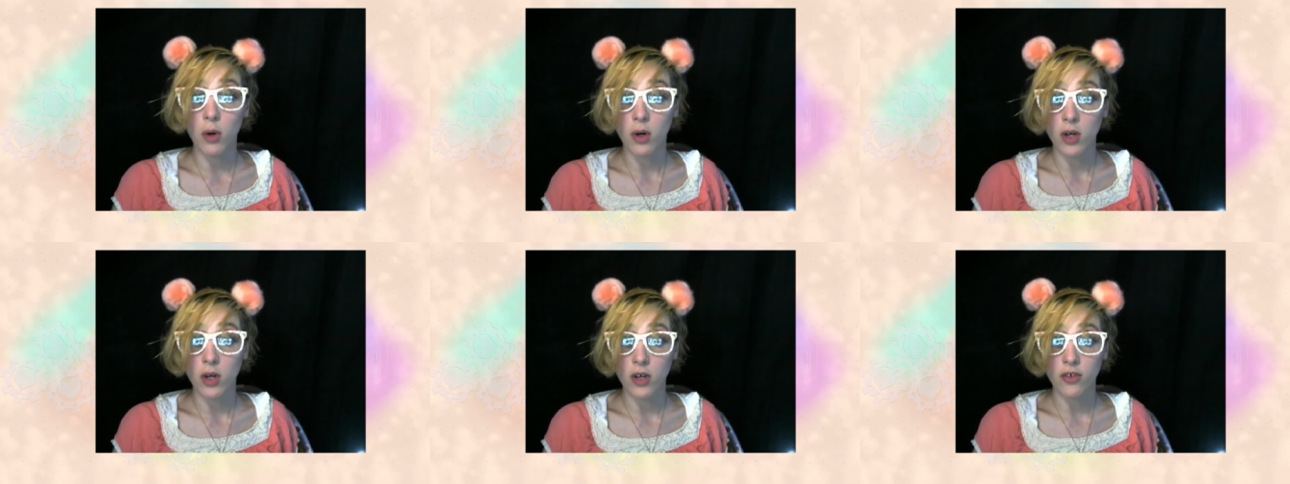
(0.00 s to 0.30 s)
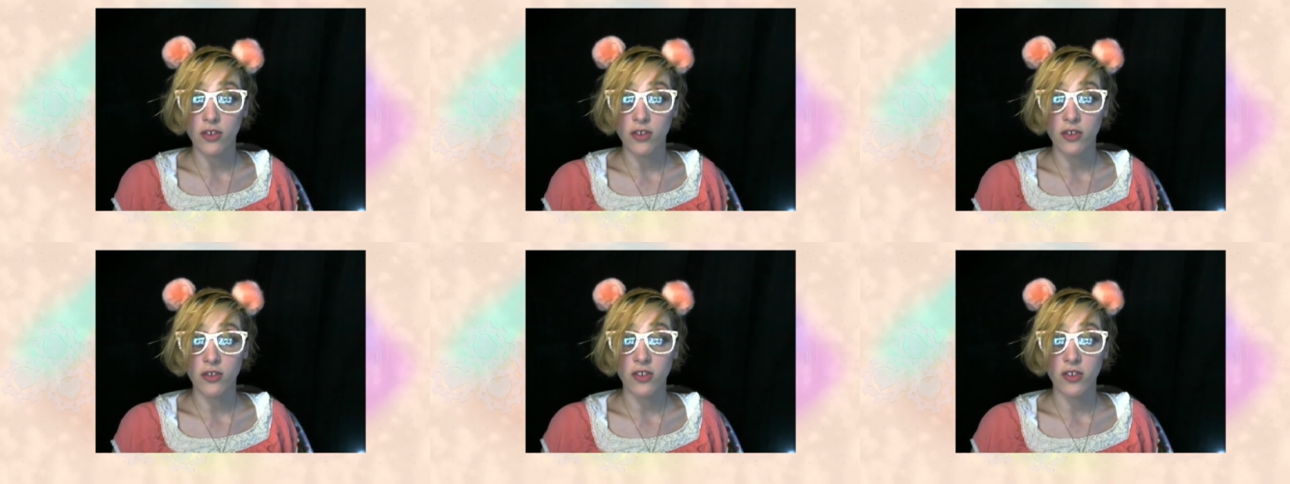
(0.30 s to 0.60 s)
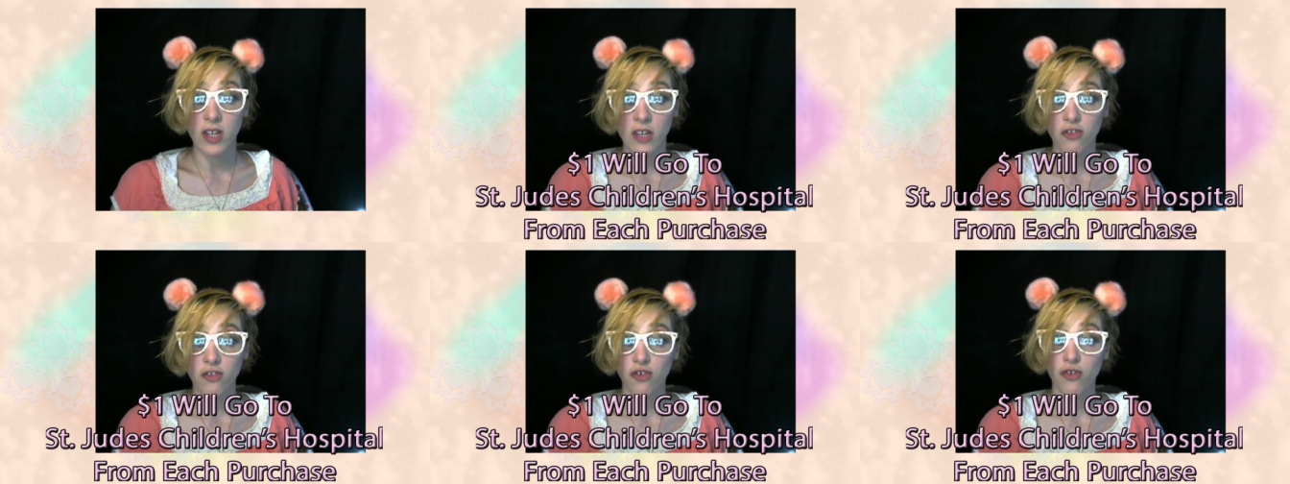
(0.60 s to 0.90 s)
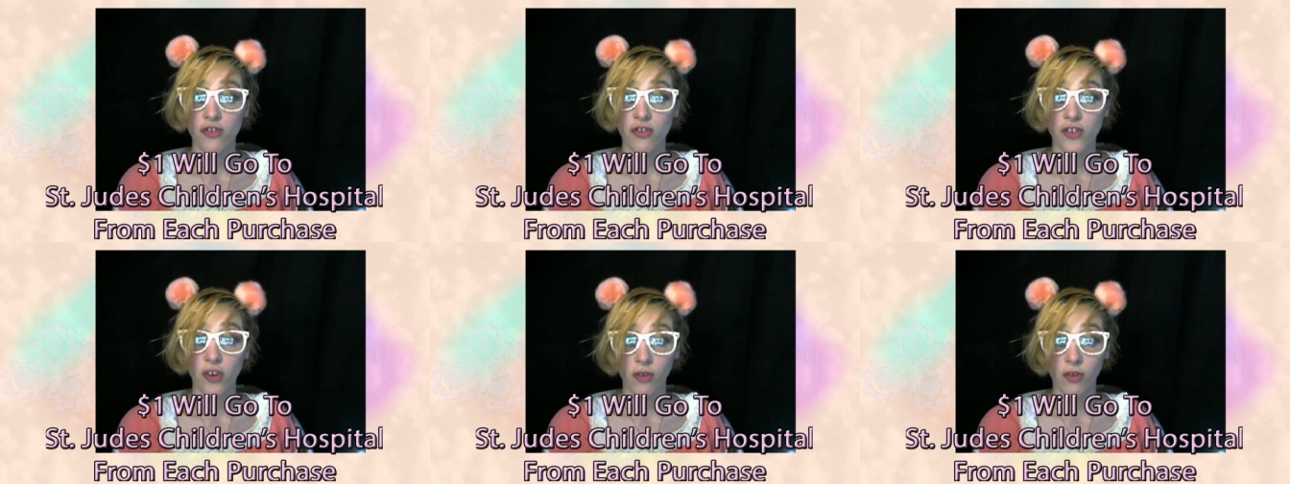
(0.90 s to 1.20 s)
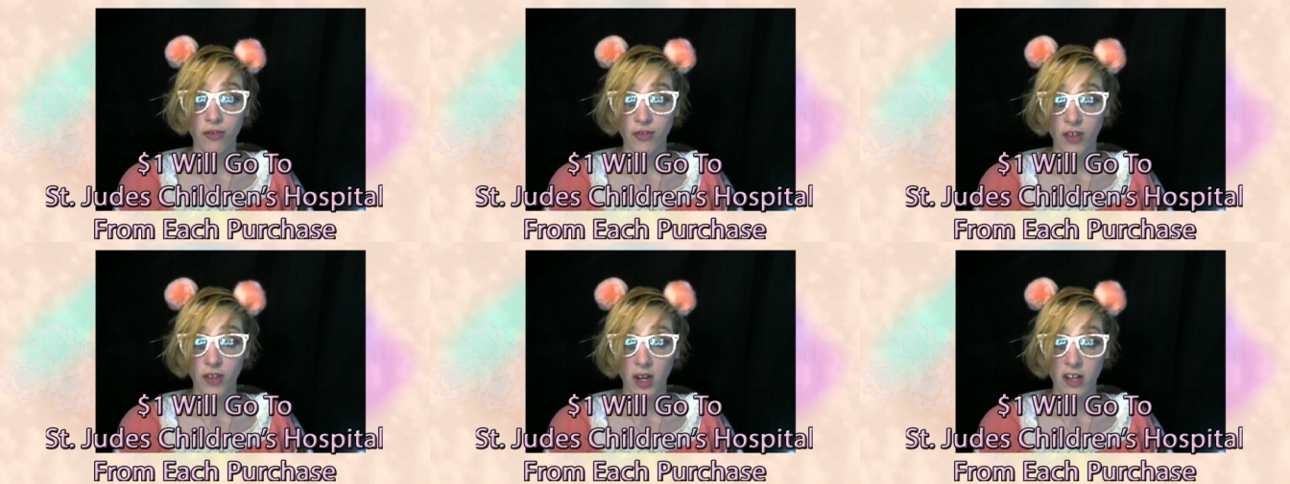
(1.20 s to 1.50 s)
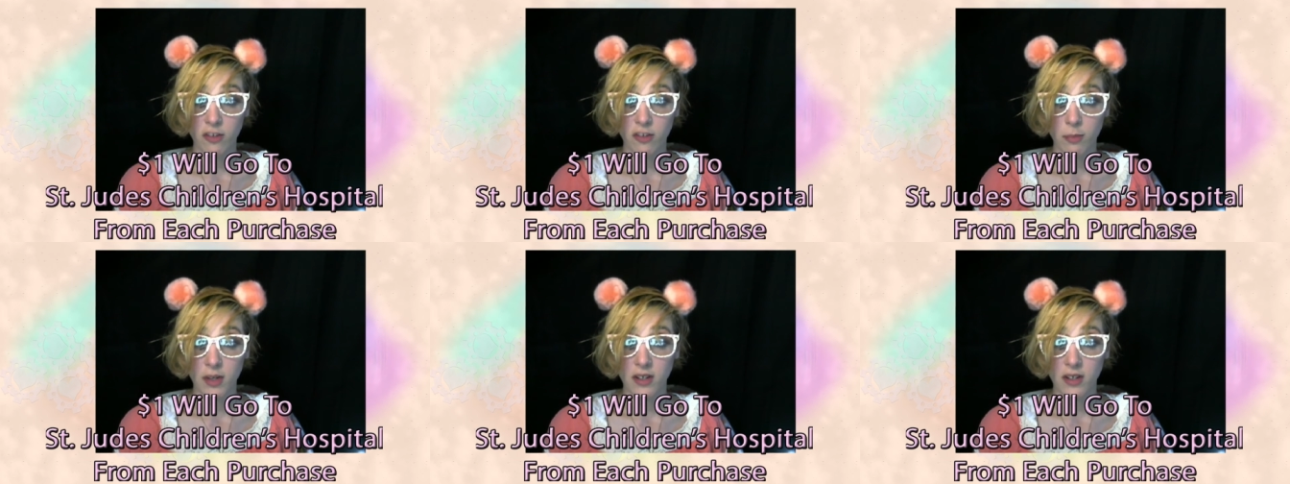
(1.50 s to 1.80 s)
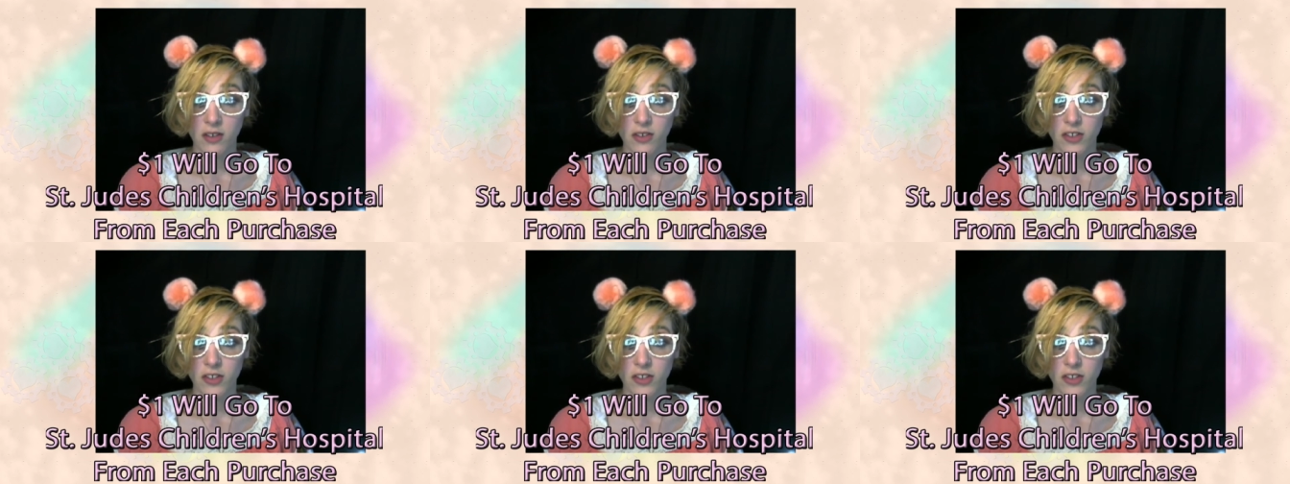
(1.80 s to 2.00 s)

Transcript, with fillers: will go to Saint Jude's Children's Hospital.